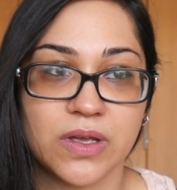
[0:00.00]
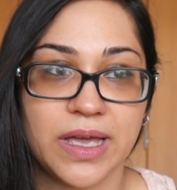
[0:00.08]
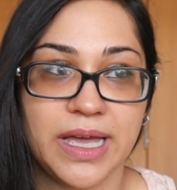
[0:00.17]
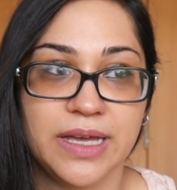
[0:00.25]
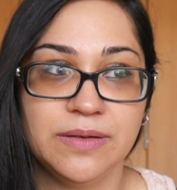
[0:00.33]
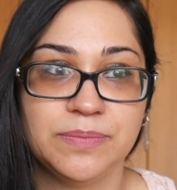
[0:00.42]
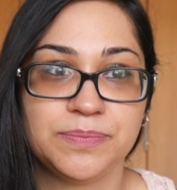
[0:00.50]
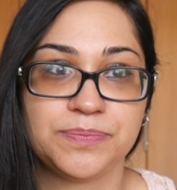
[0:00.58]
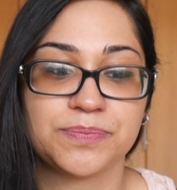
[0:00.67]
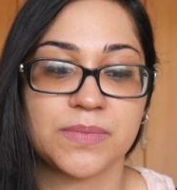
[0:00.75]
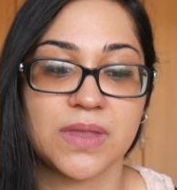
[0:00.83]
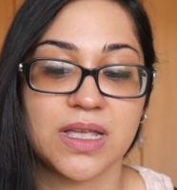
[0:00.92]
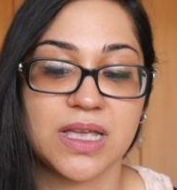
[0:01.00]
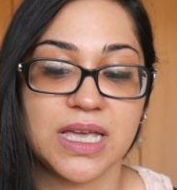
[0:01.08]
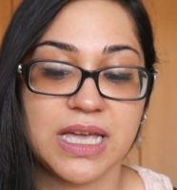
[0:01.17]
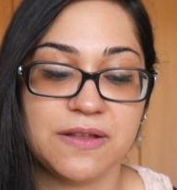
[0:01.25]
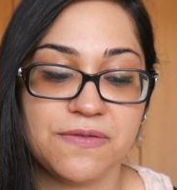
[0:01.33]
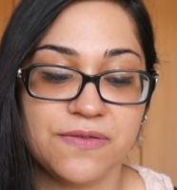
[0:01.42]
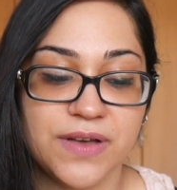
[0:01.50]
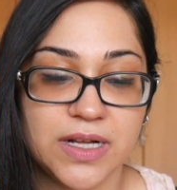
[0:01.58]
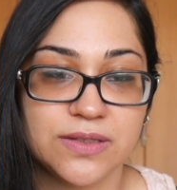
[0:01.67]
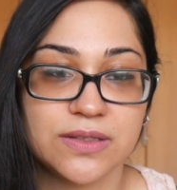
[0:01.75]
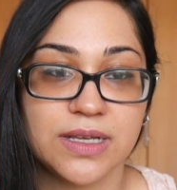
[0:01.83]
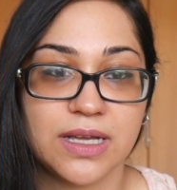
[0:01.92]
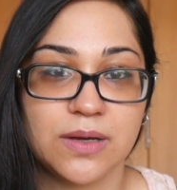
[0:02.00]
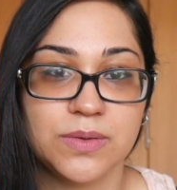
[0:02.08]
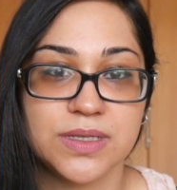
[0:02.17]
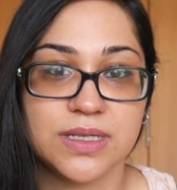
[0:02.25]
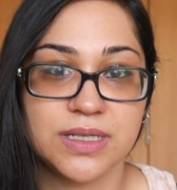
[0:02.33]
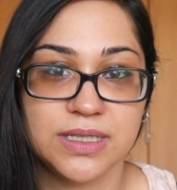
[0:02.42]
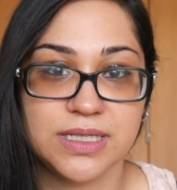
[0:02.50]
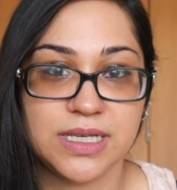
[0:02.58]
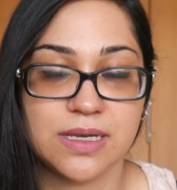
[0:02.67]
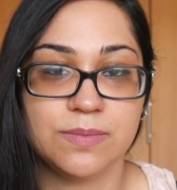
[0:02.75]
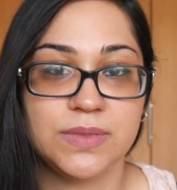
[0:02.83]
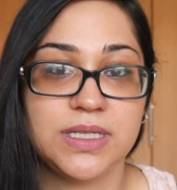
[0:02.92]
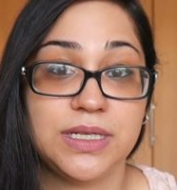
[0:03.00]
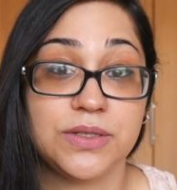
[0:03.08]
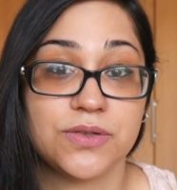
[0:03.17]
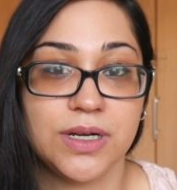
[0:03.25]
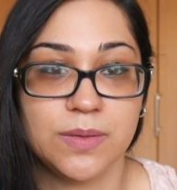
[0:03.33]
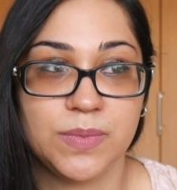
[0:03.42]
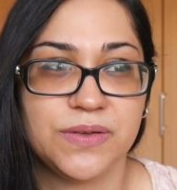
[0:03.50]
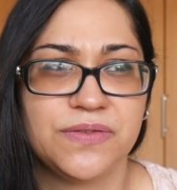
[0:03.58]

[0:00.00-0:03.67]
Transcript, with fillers: Okay? It felt like I was in a DMT trip.